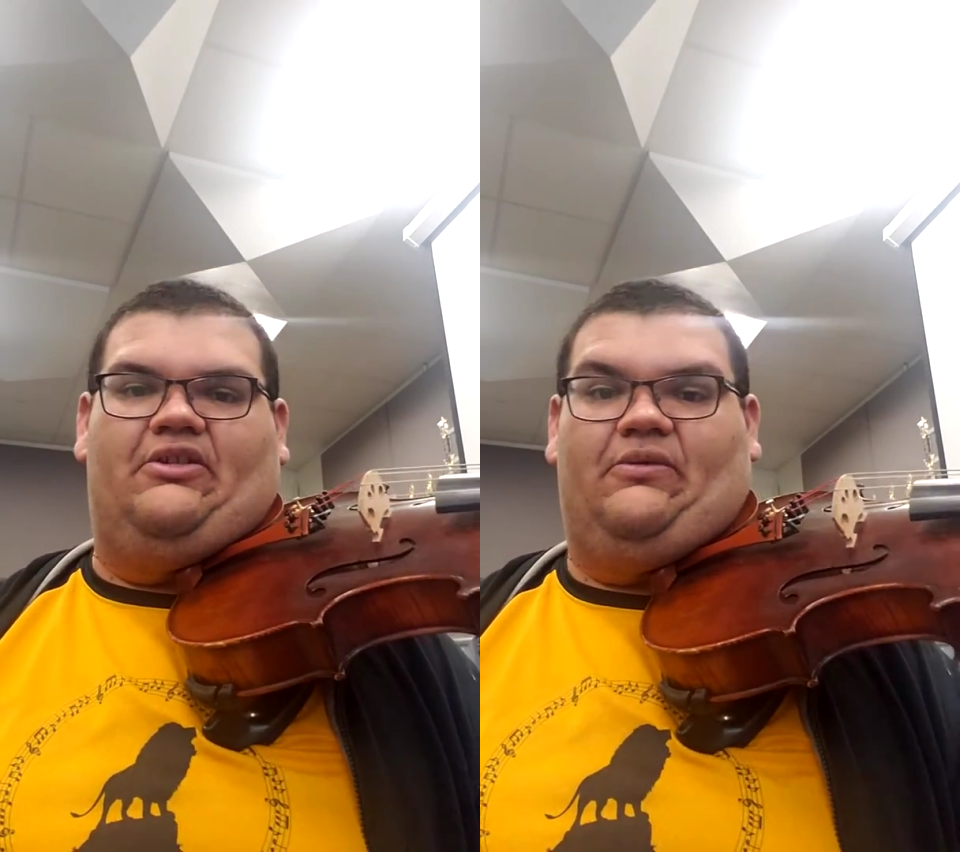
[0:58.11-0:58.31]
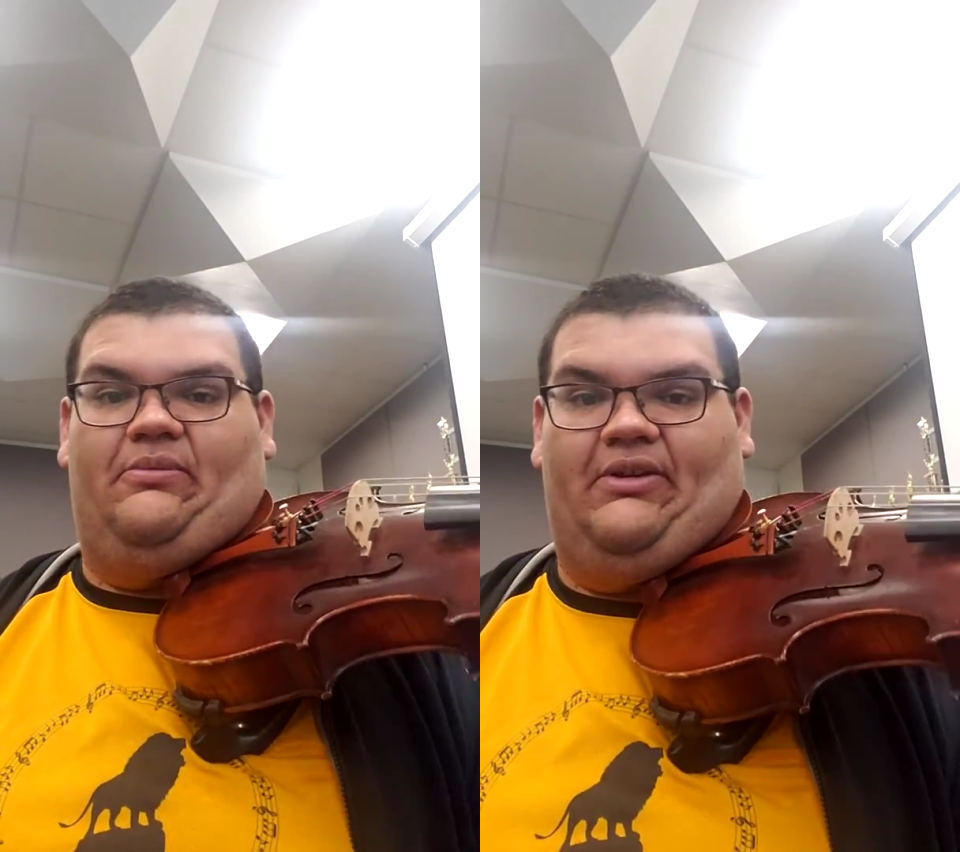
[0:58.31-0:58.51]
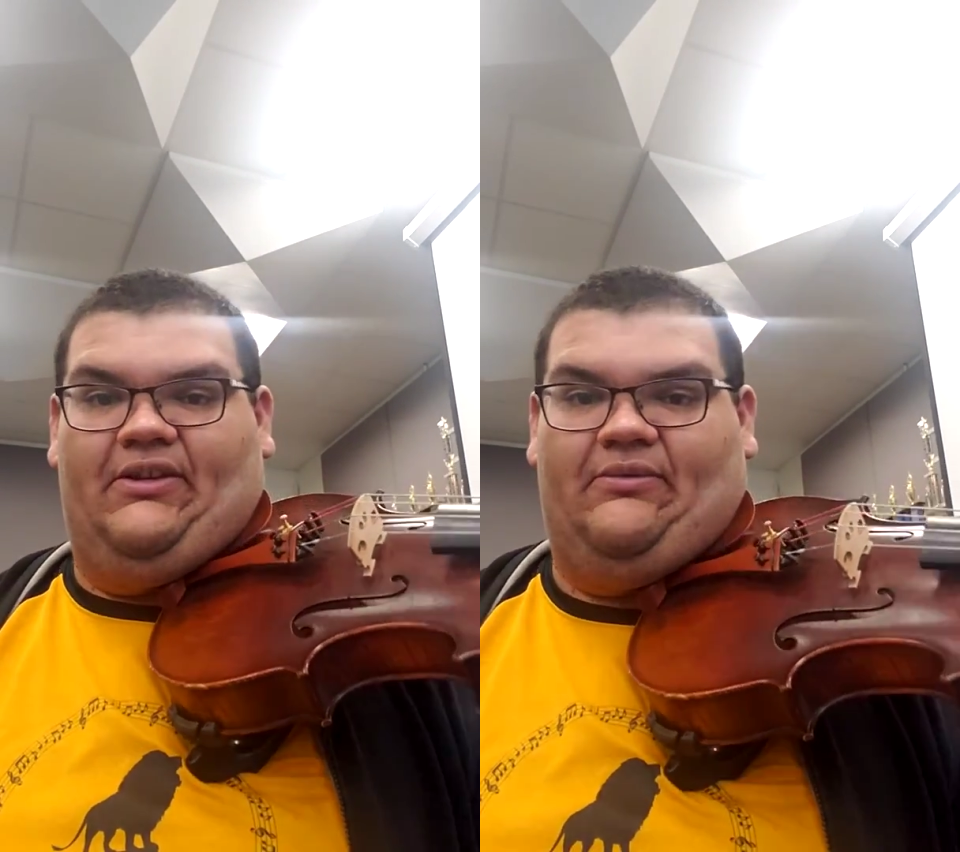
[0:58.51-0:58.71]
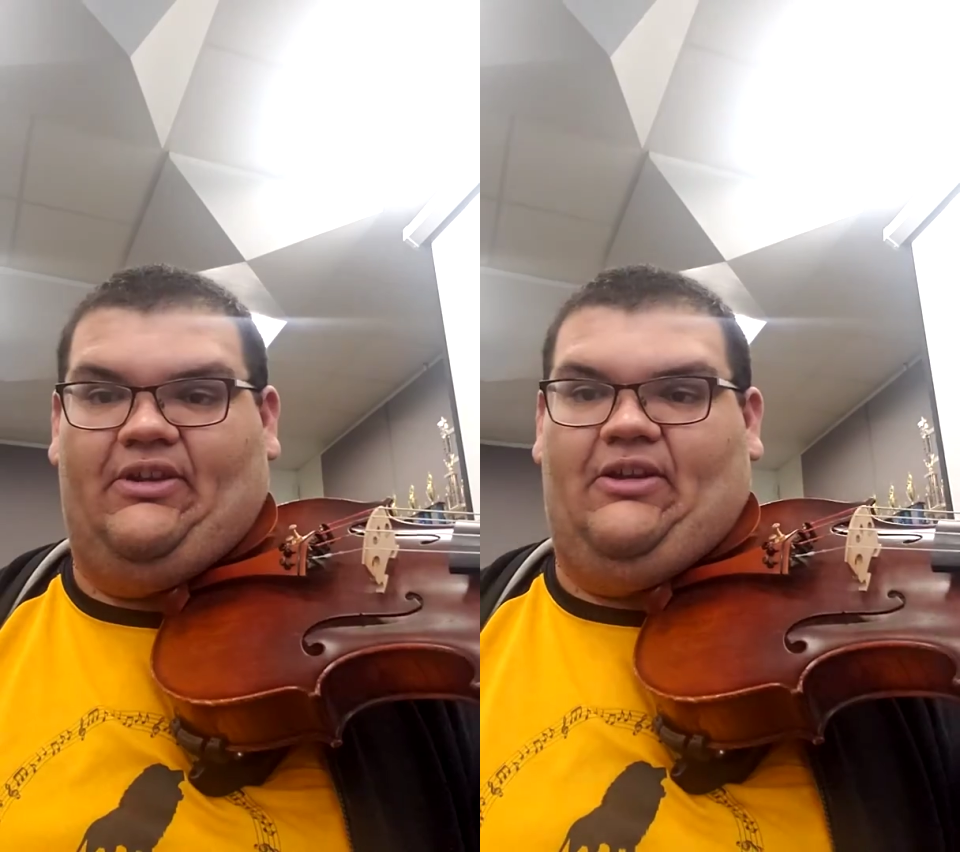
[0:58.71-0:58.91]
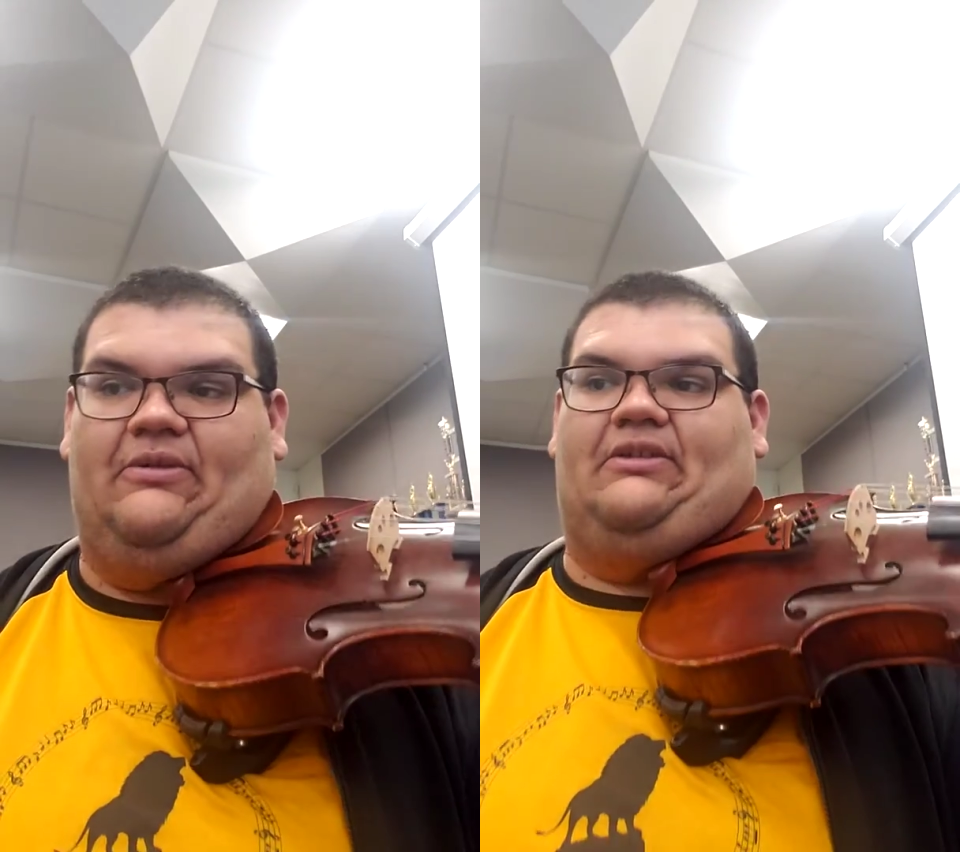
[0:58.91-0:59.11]
3 plus
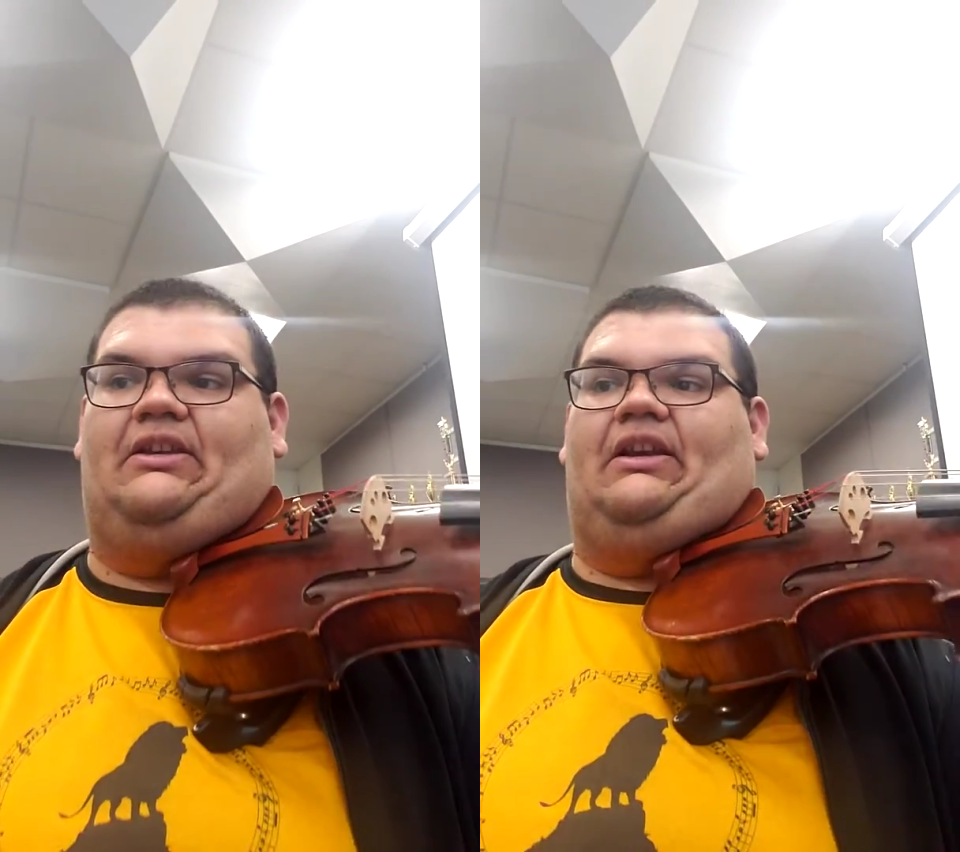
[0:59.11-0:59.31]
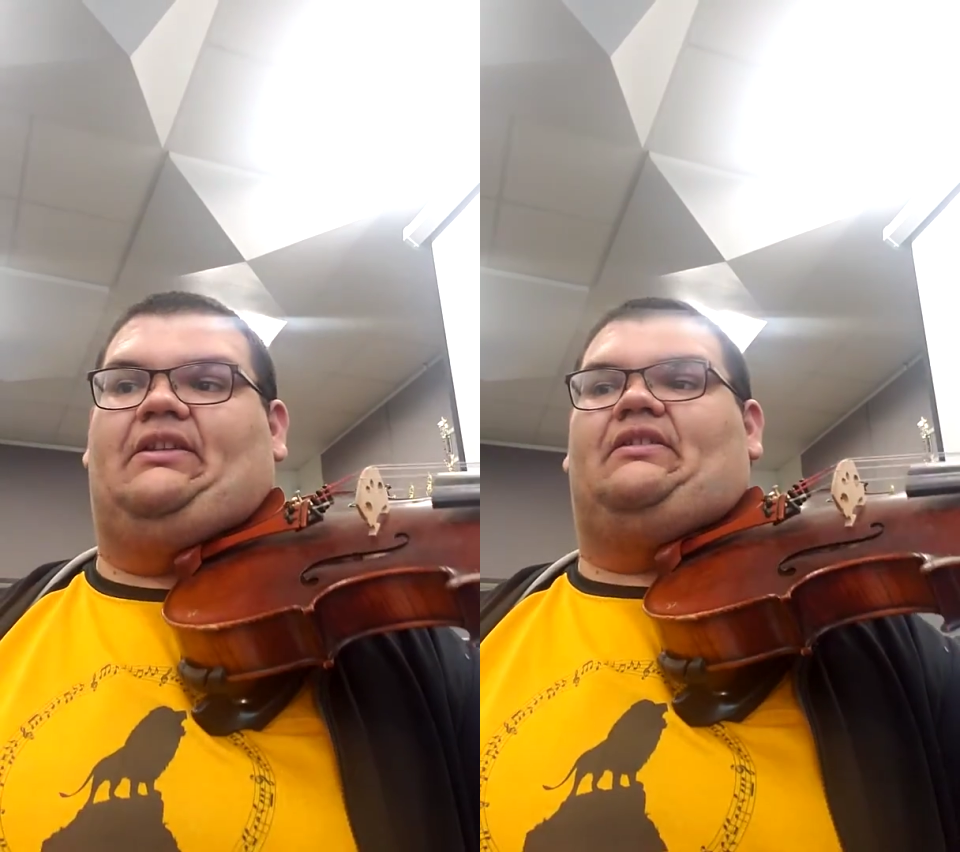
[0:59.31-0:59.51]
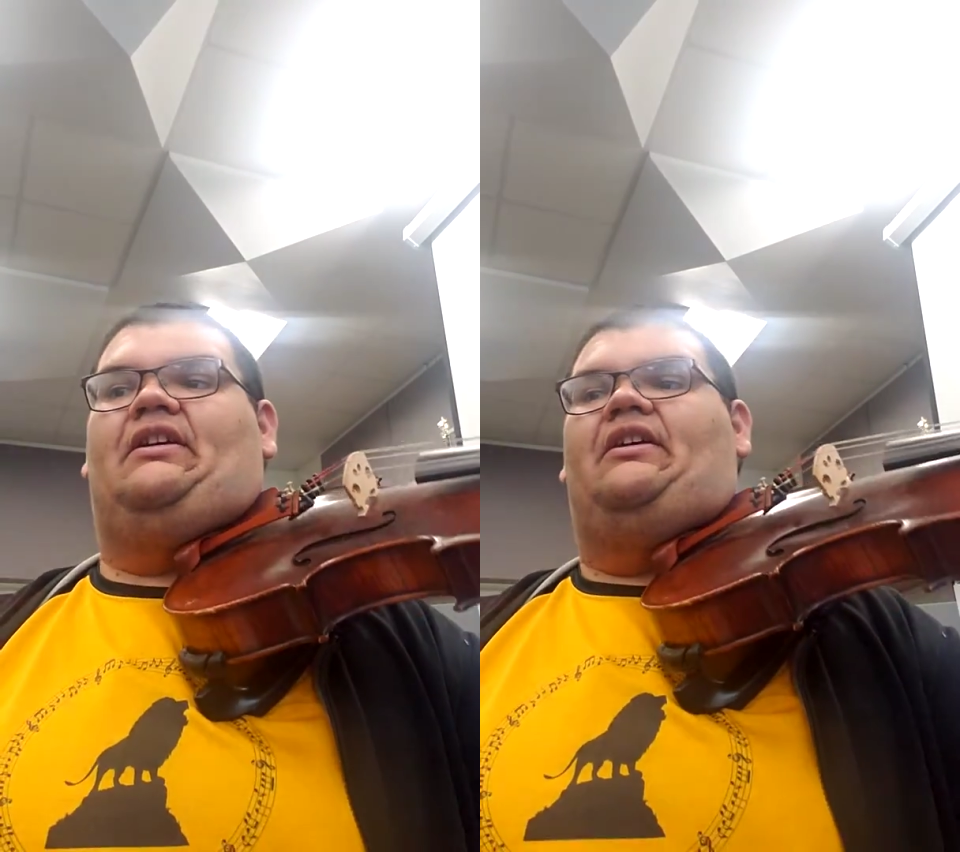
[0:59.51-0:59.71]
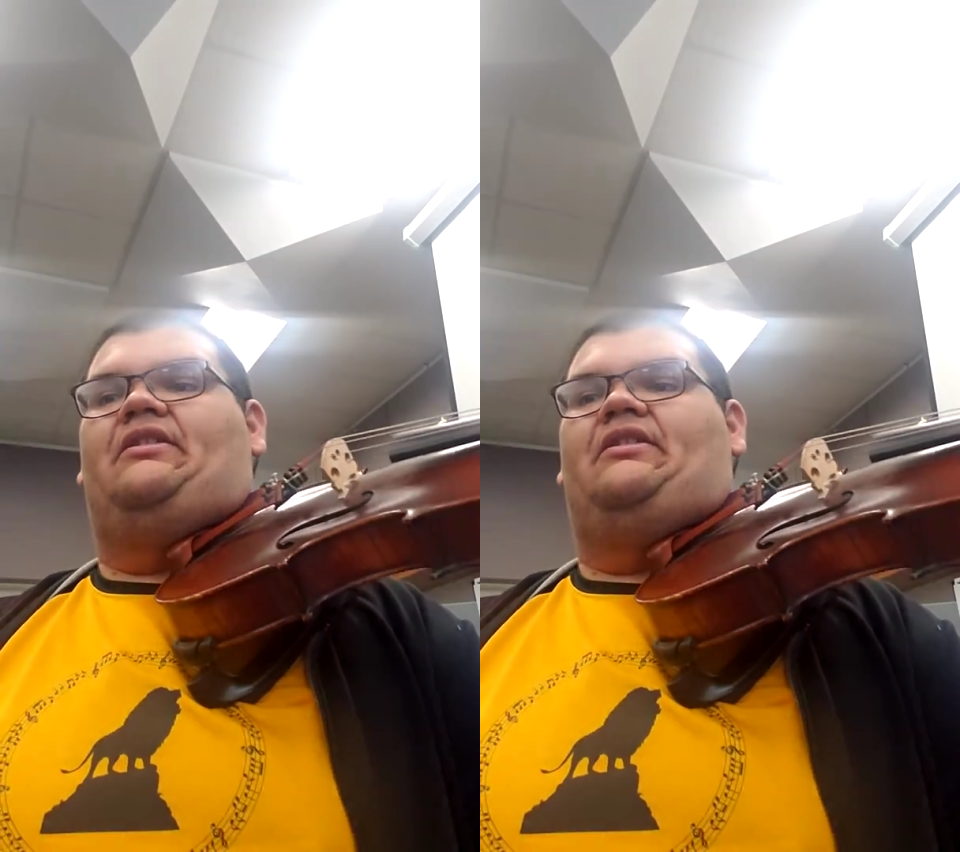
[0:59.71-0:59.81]
3 equals 6.